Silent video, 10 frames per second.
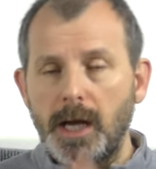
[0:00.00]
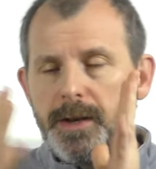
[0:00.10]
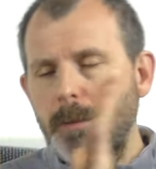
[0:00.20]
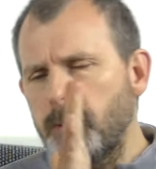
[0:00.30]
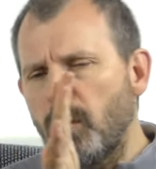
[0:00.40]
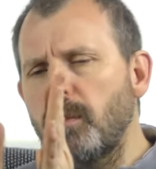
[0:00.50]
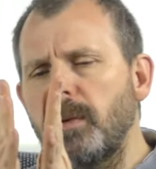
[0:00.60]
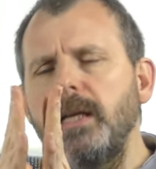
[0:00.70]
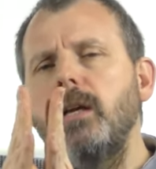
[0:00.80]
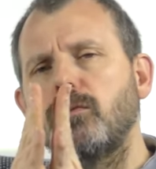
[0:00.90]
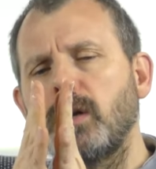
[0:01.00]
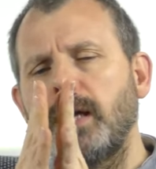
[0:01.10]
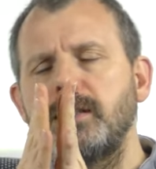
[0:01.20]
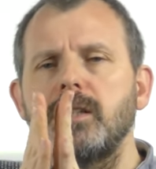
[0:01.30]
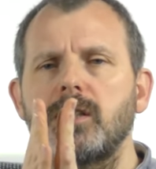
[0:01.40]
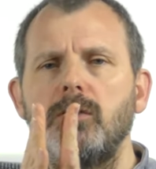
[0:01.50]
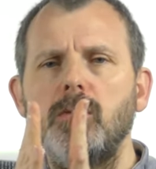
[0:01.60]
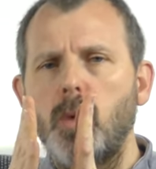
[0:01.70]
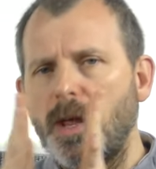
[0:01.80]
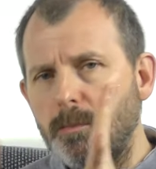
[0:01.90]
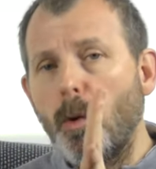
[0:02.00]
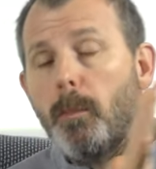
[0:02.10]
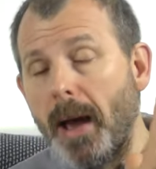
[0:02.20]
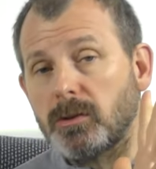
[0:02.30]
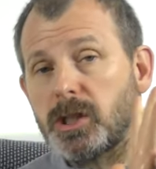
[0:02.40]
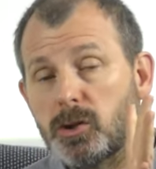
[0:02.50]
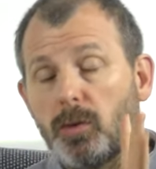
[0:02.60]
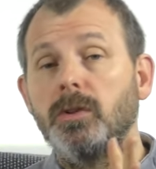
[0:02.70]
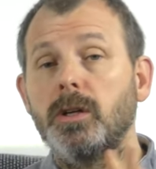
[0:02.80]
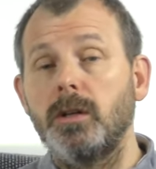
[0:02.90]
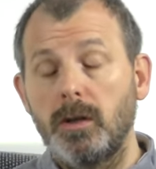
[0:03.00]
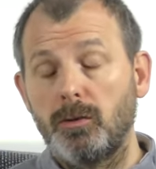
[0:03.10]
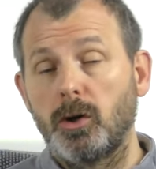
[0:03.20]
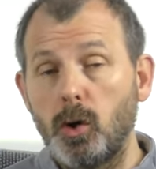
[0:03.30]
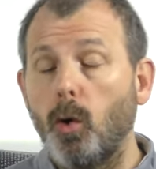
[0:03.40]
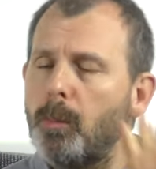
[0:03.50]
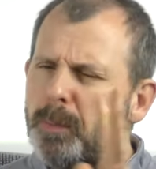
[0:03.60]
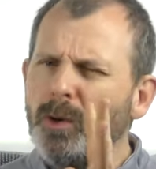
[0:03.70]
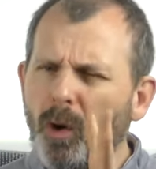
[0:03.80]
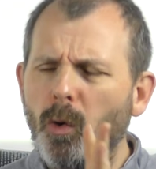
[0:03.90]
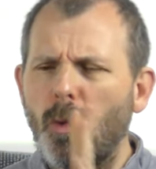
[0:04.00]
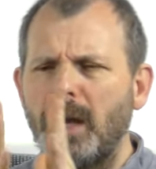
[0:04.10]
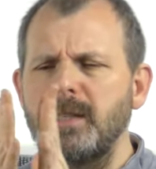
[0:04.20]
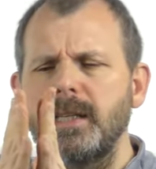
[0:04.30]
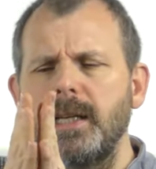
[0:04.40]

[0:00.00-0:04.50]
And they're probably related to where the ball bounces on the court, but not always.